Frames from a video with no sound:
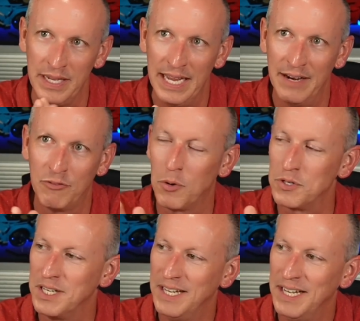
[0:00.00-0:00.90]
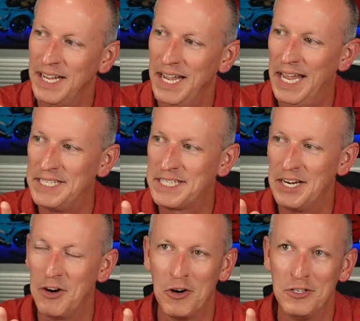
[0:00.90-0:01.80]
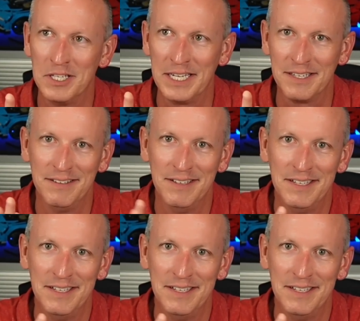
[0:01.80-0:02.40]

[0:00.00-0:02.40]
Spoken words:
And of course, it's kind of hard to like